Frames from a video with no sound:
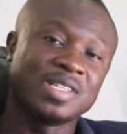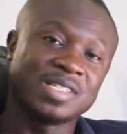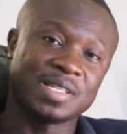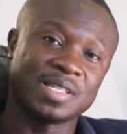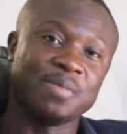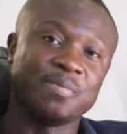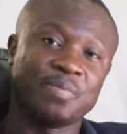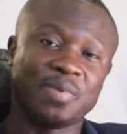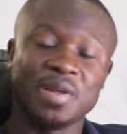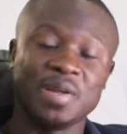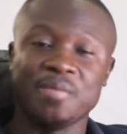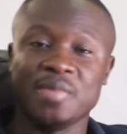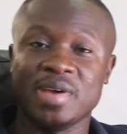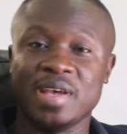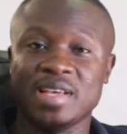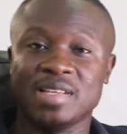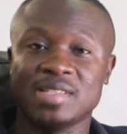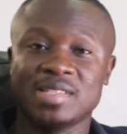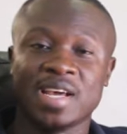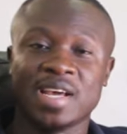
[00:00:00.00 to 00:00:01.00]
simply
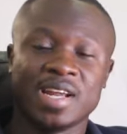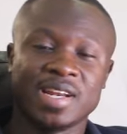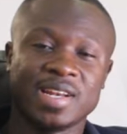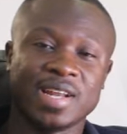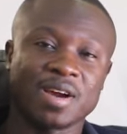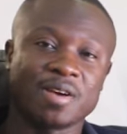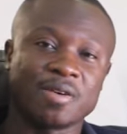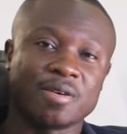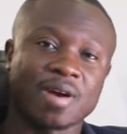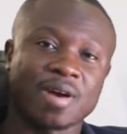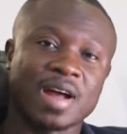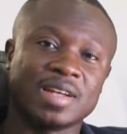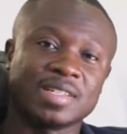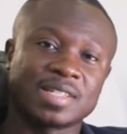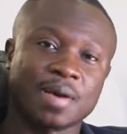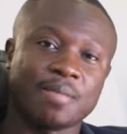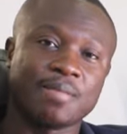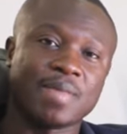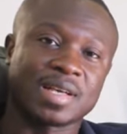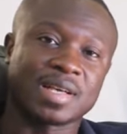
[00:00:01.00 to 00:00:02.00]
means the Grand
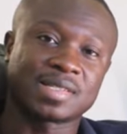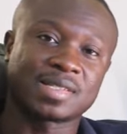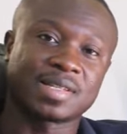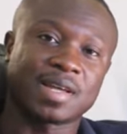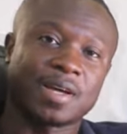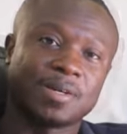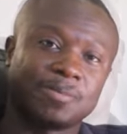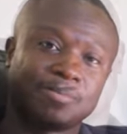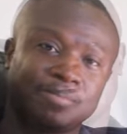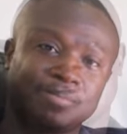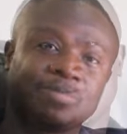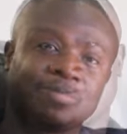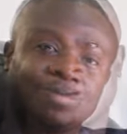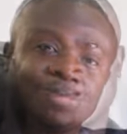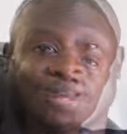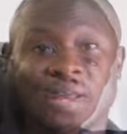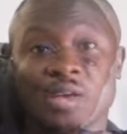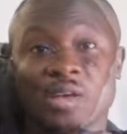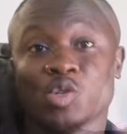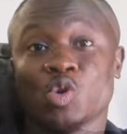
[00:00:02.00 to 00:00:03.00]
Master.
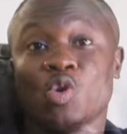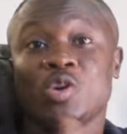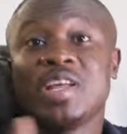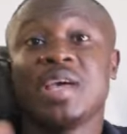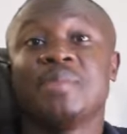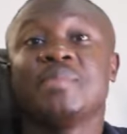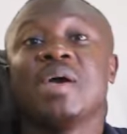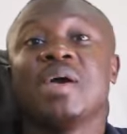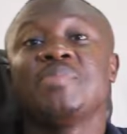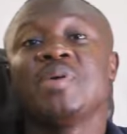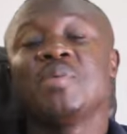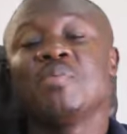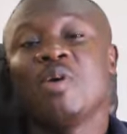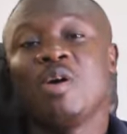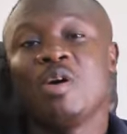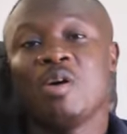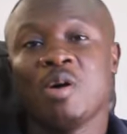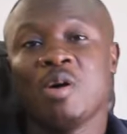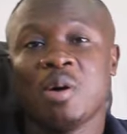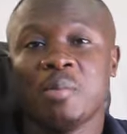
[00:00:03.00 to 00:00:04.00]
So there may be
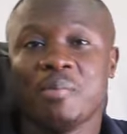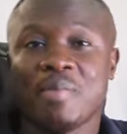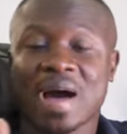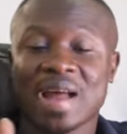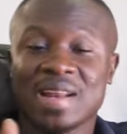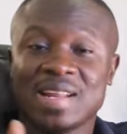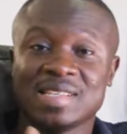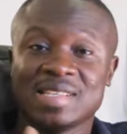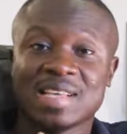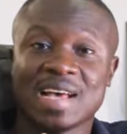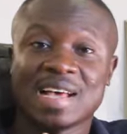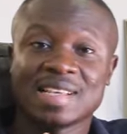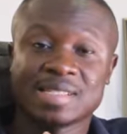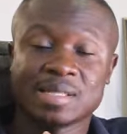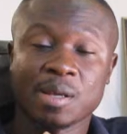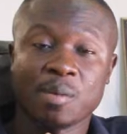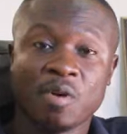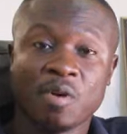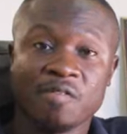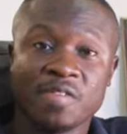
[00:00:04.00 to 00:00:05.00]
more, but these are
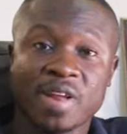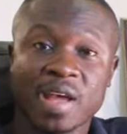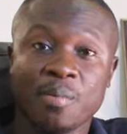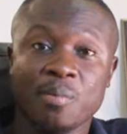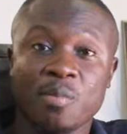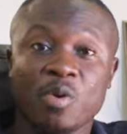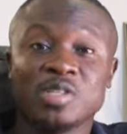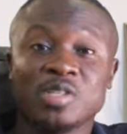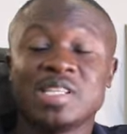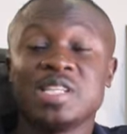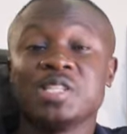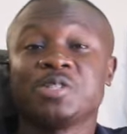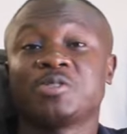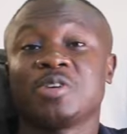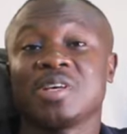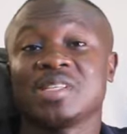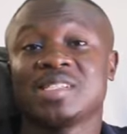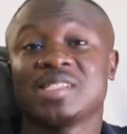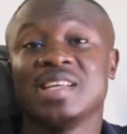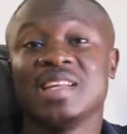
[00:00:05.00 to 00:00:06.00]
some of the most
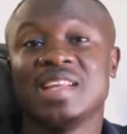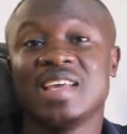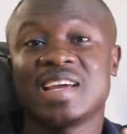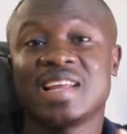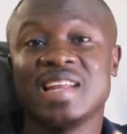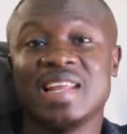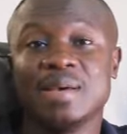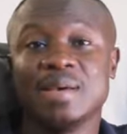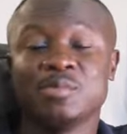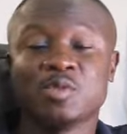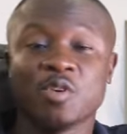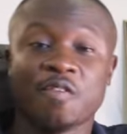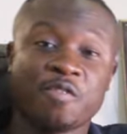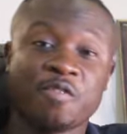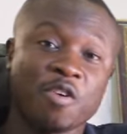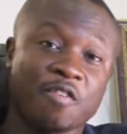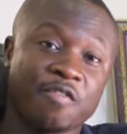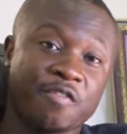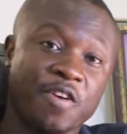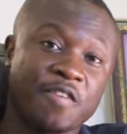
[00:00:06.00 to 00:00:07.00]
interesting nicknames of
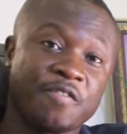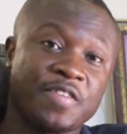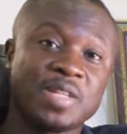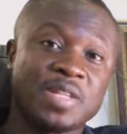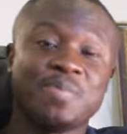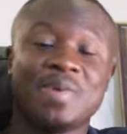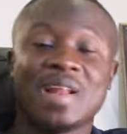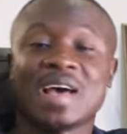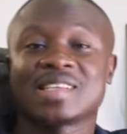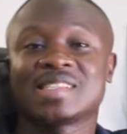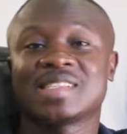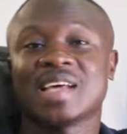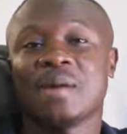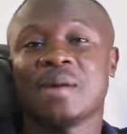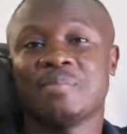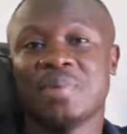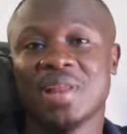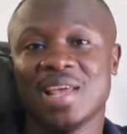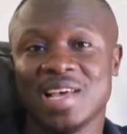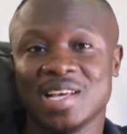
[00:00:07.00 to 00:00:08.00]
your favorite Black Star
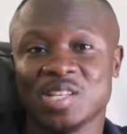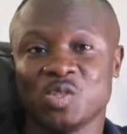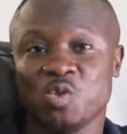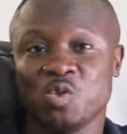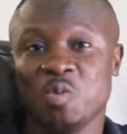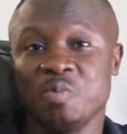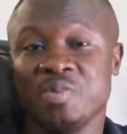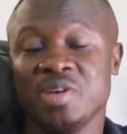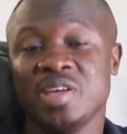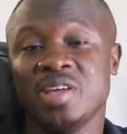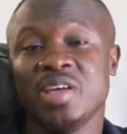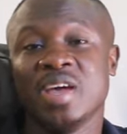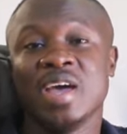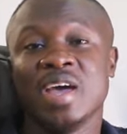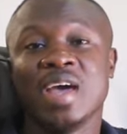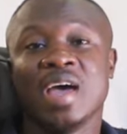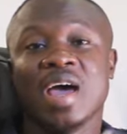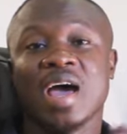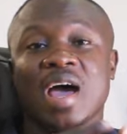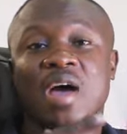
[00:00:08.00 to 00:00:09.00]
players who will be
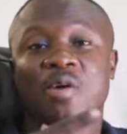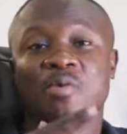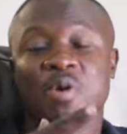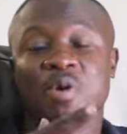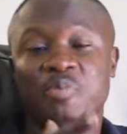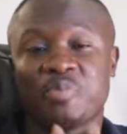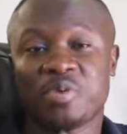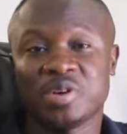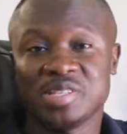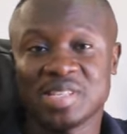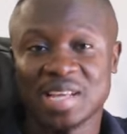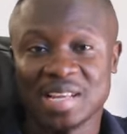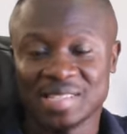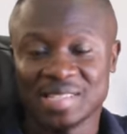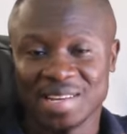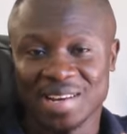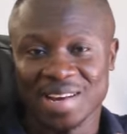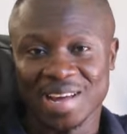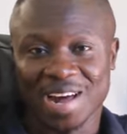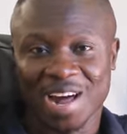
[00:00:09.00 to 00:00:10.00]

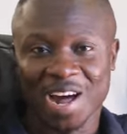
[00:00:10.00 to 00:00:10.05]
representing the